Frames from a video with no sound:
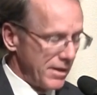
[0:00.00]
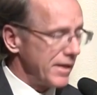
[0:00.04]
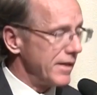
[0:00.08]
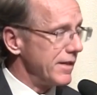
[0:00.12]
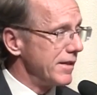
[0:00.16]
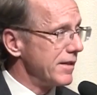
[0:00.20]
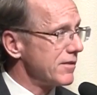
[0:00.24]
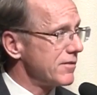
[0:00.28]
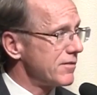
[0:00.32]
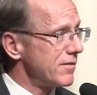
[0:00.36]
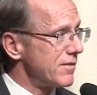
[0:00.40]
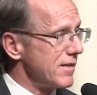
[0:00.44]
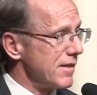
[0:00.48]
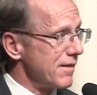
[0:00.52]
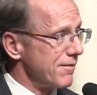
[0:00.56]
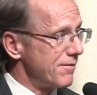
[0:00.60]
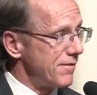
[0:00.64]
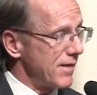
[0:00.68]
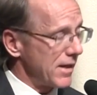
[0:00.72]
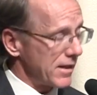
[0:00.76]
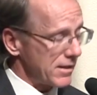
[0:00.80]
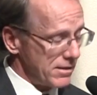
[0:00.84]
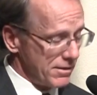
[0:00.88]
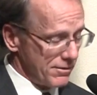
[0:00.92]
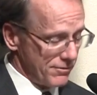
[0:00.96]
It is the
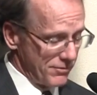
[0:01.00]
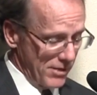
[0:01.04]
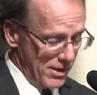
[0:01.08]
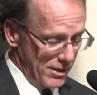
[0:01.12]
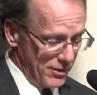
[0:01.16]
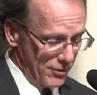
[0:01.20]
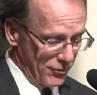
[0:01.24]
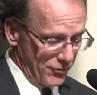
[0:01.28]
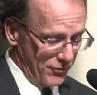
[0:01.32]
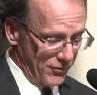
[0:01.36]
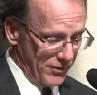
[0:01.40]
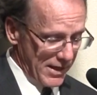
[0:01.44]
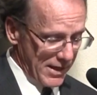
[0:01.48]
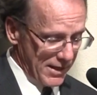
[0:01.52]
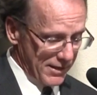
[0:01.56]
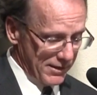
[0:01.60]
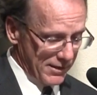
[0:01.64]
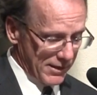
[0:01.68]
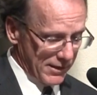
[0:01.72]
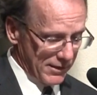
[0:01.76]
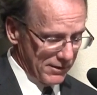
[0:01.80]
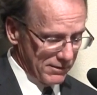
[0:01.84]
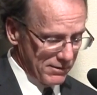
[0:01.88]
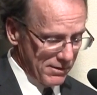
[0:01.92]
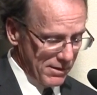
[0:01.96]
effective
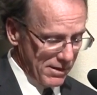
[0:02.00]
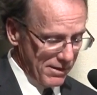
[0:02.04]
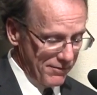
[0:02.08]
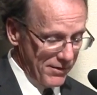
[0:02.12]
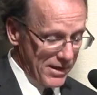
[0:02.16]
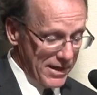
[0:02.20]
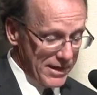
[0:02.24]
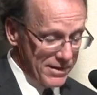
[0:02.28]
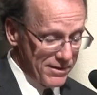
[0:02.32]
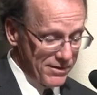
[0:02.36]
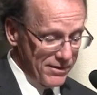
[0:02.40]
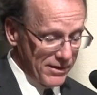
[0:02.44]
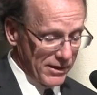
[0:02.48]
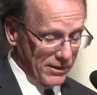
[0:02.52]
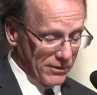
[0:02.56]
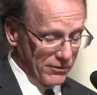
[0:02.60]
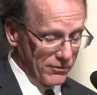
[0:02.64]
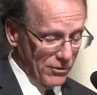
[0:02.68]
understanding of anything